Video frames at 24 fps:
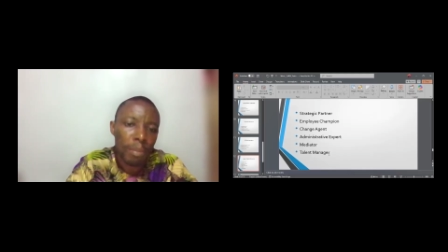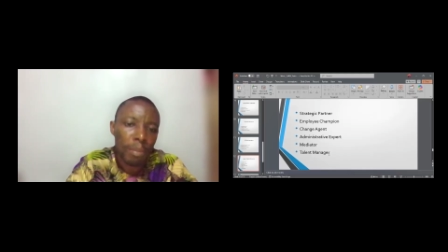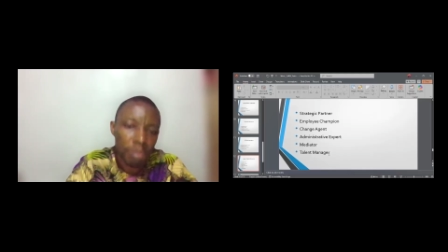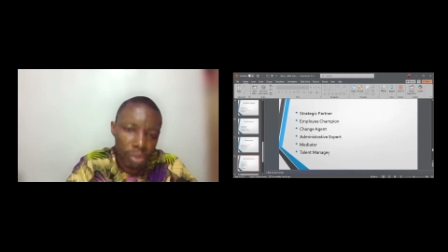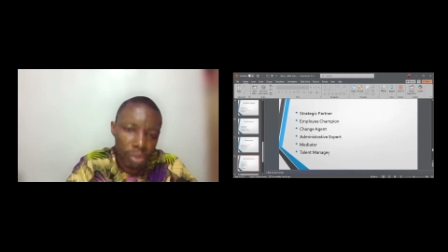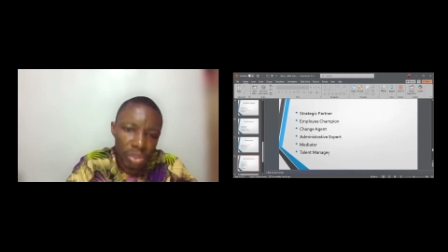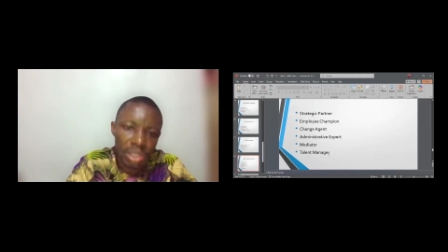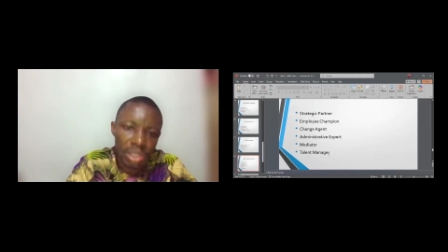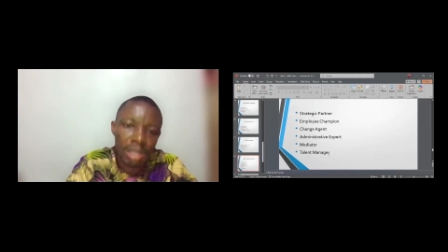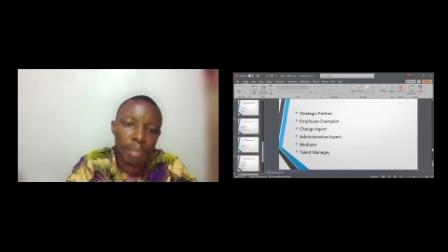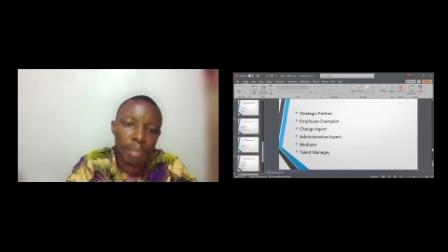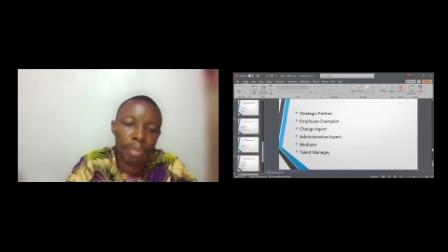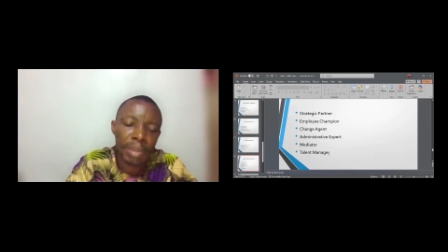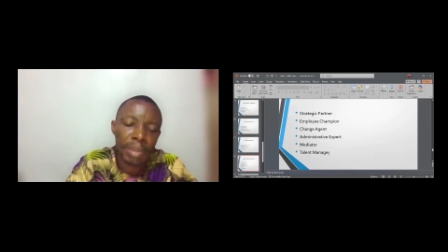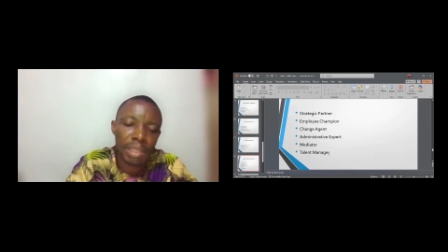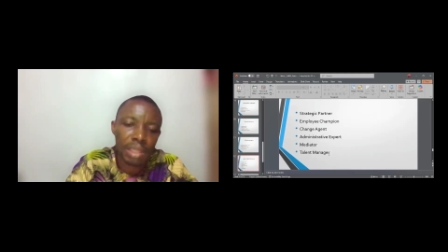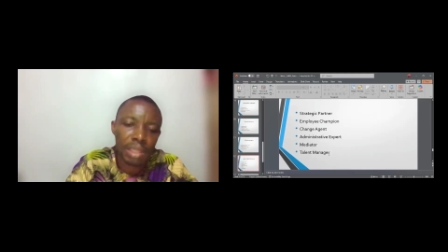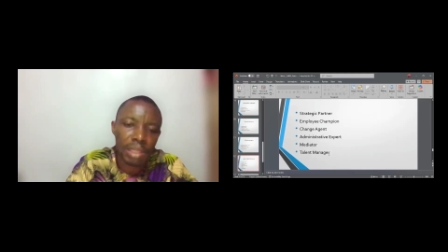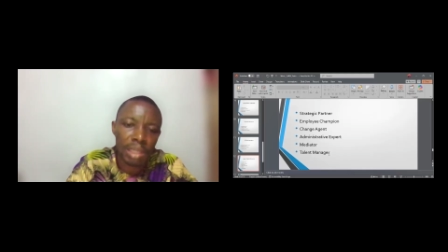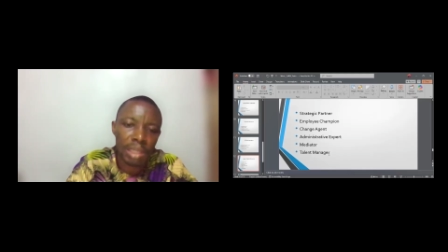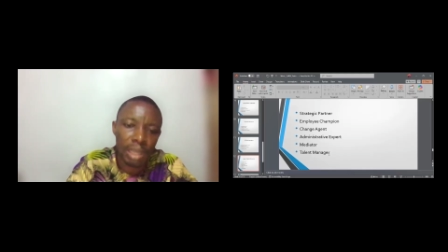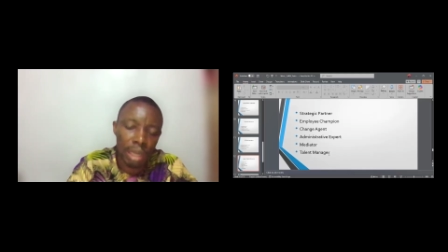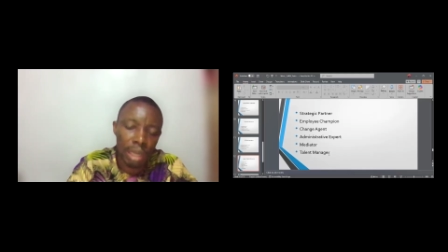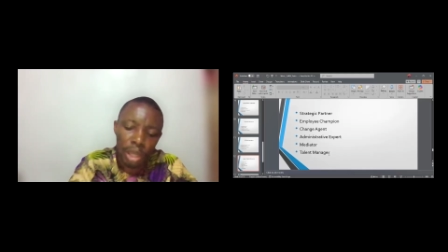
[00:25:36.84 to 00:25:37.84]
Push the
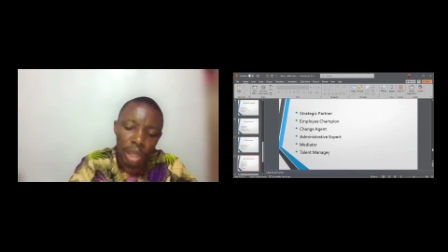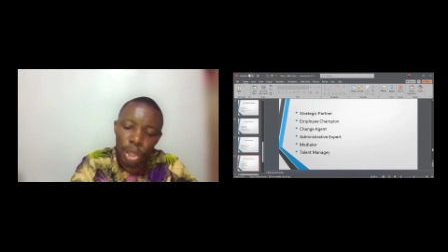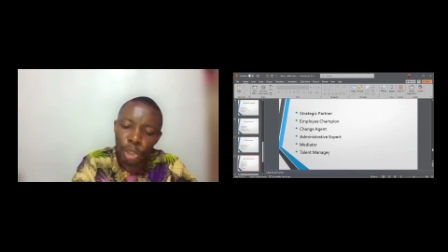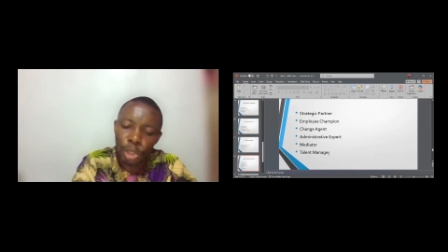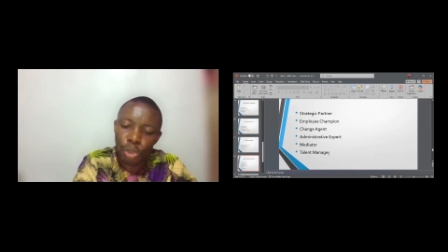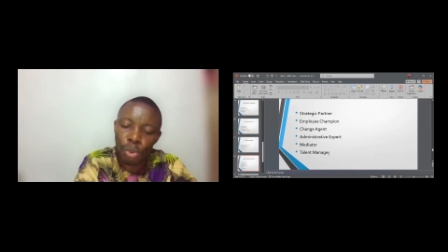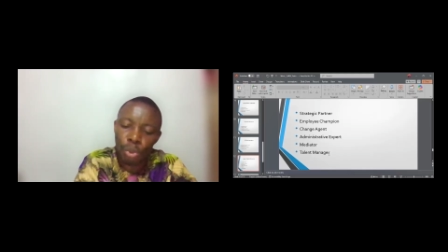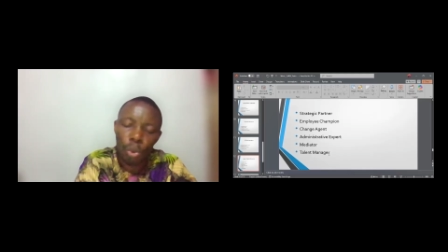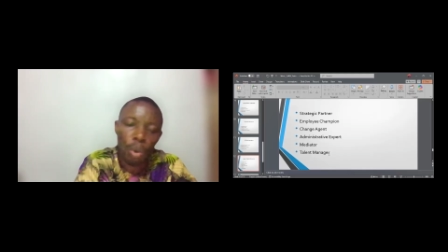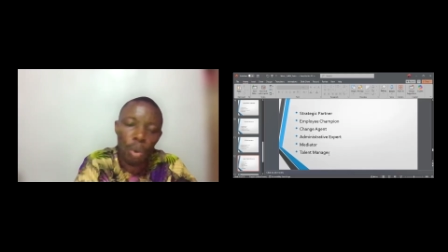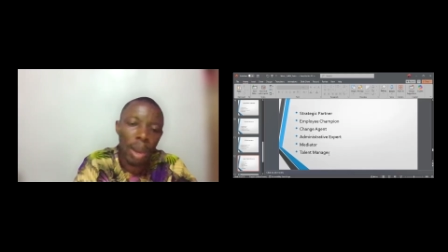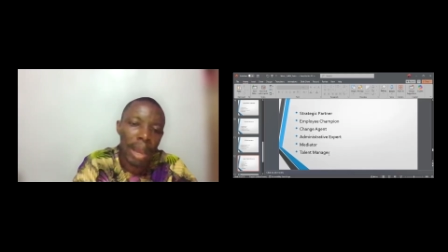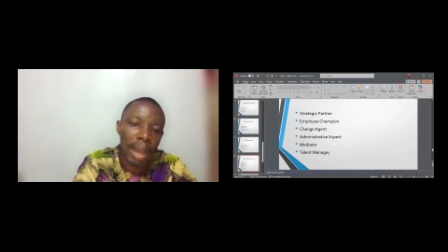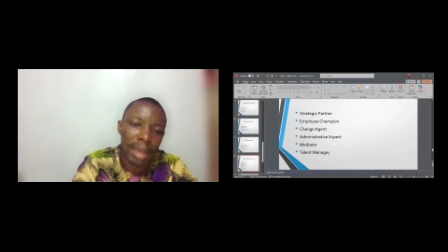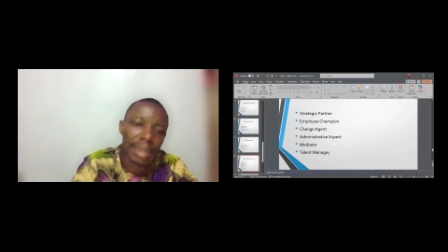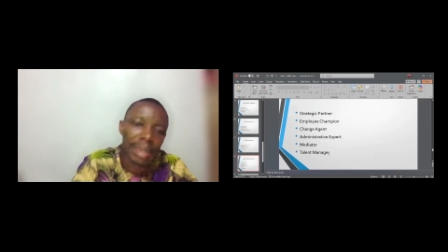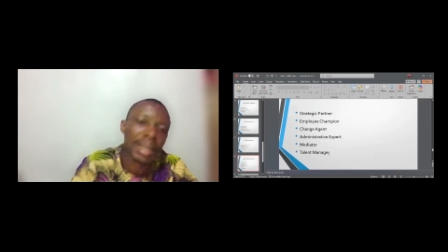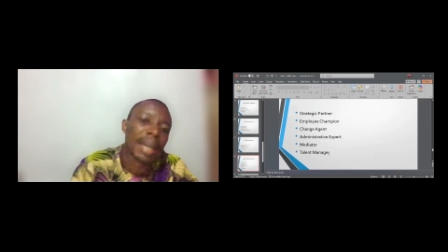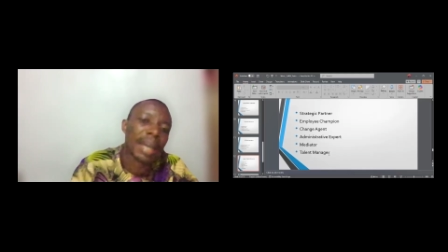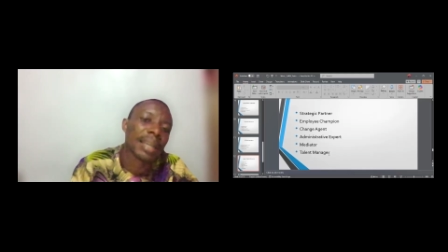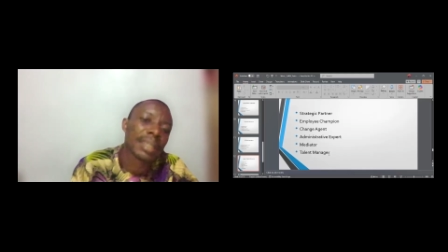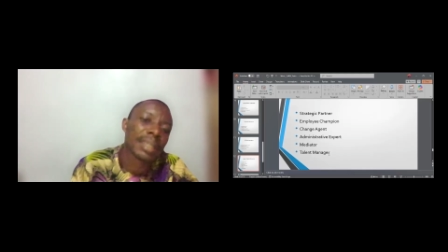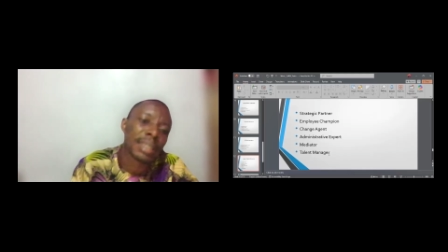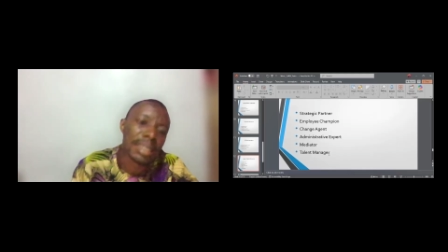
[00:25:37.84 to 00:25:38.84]
person there. So
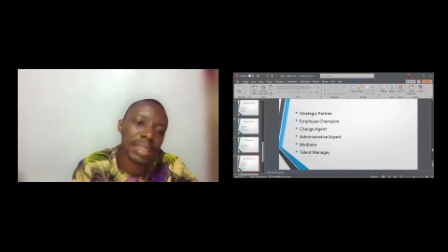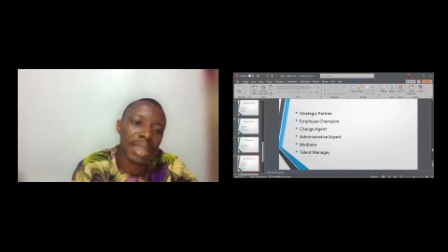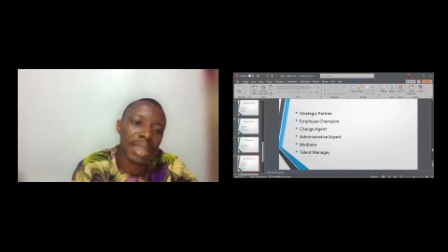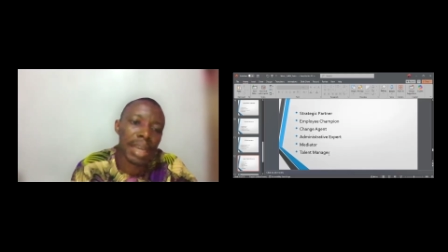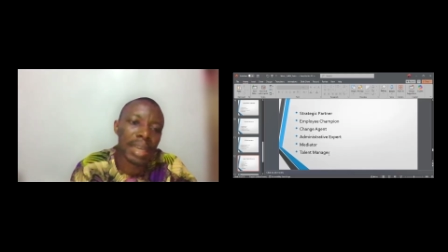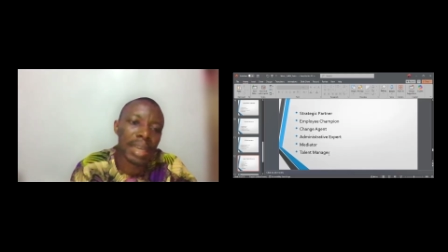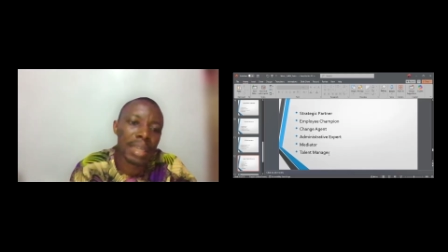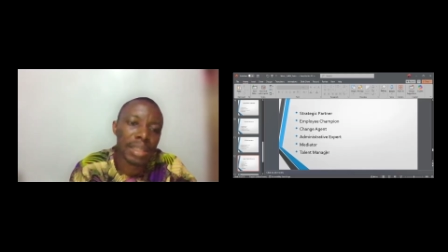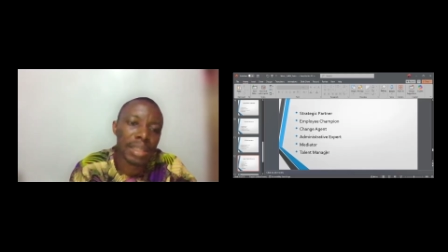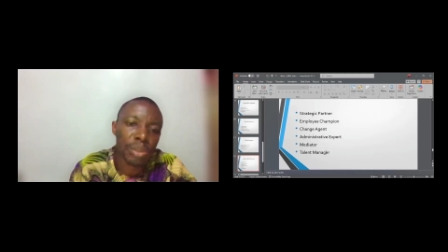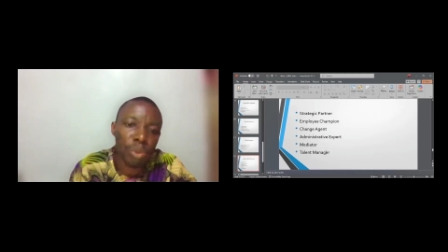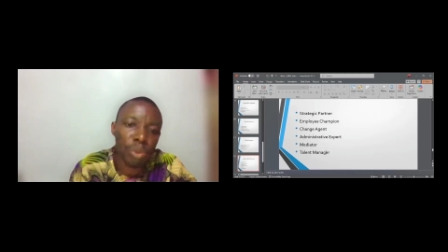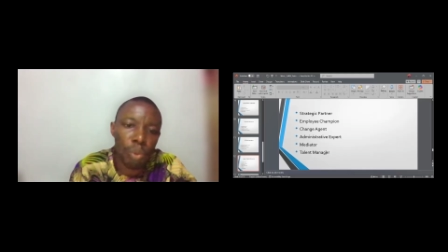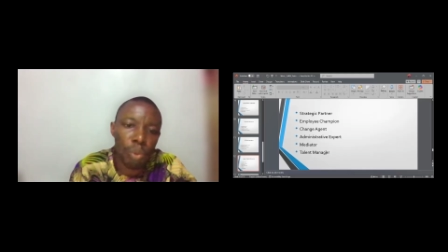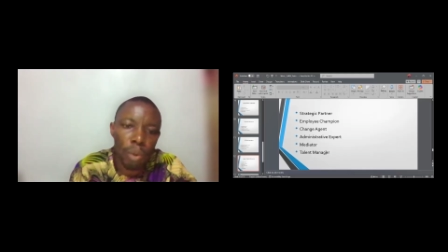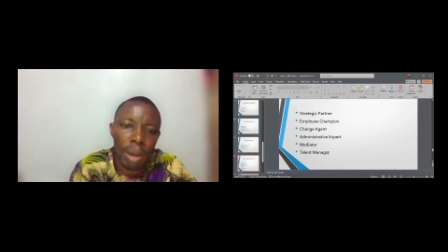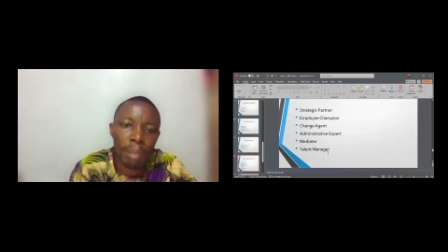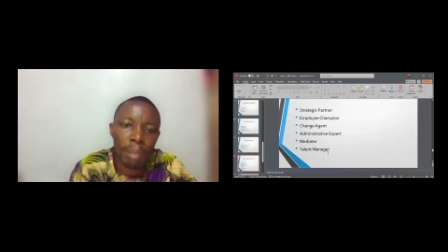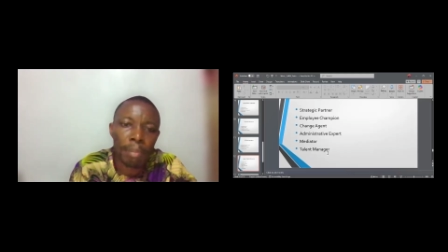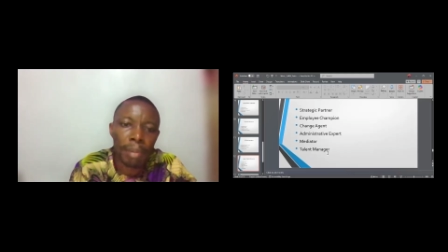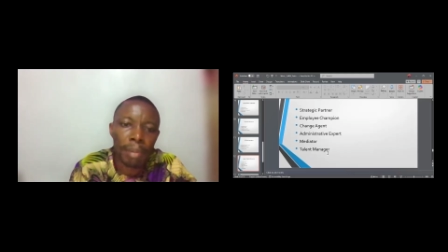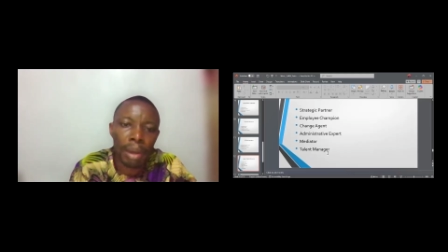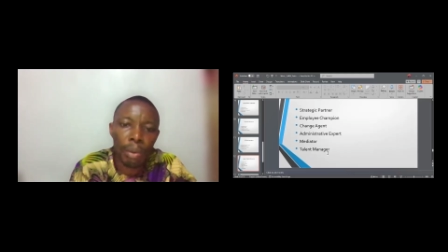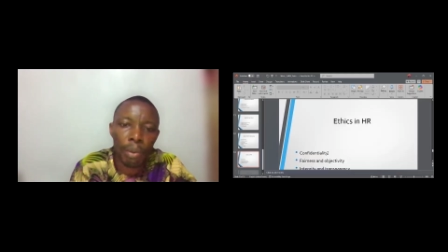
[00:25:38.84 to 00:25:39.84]
align the talent
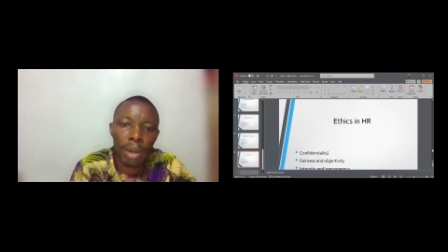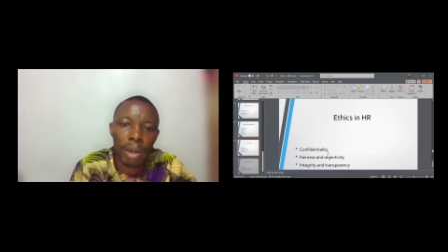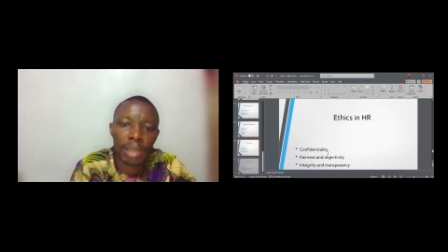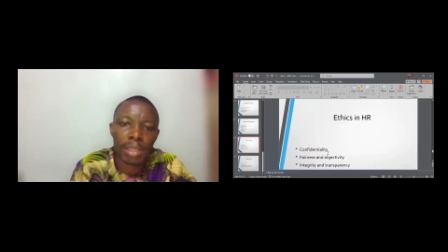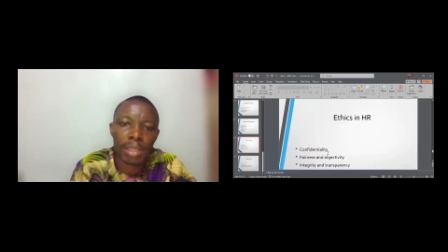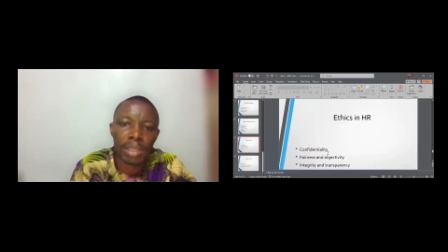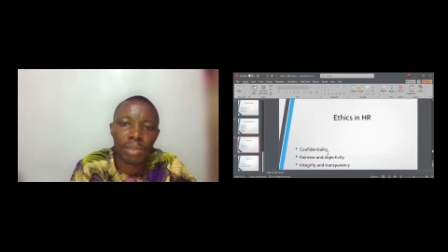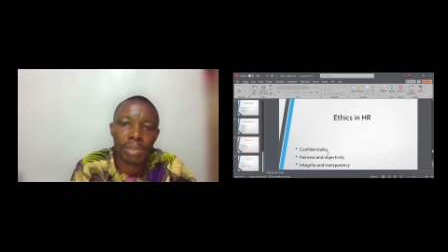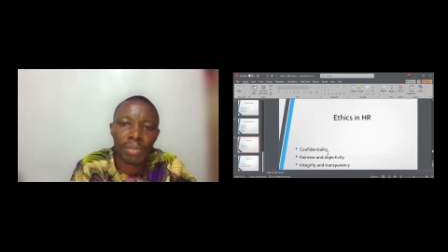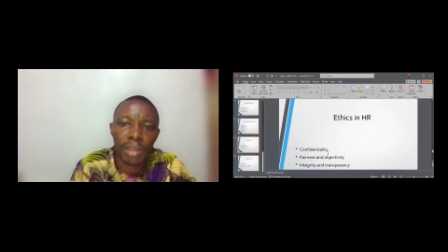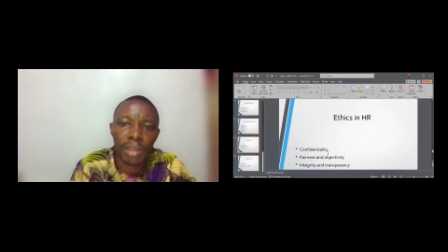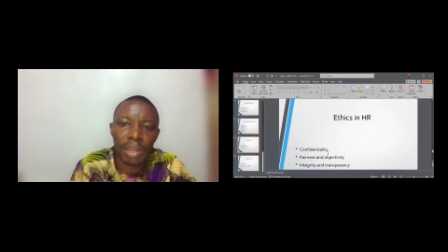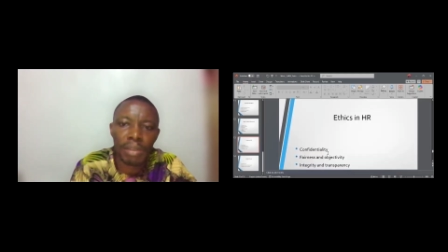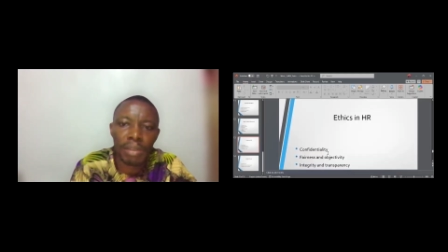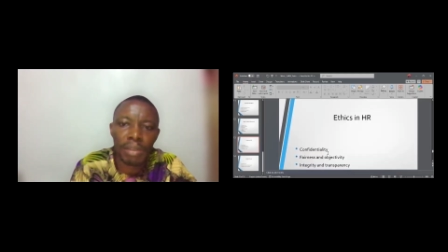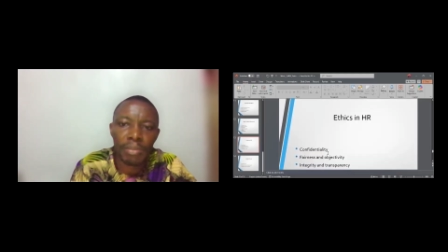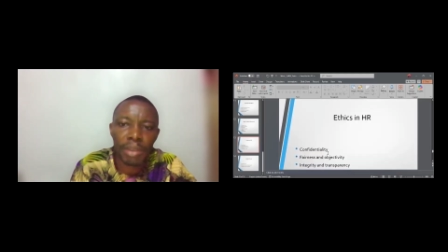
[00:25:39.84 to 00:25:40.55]
one by one is very,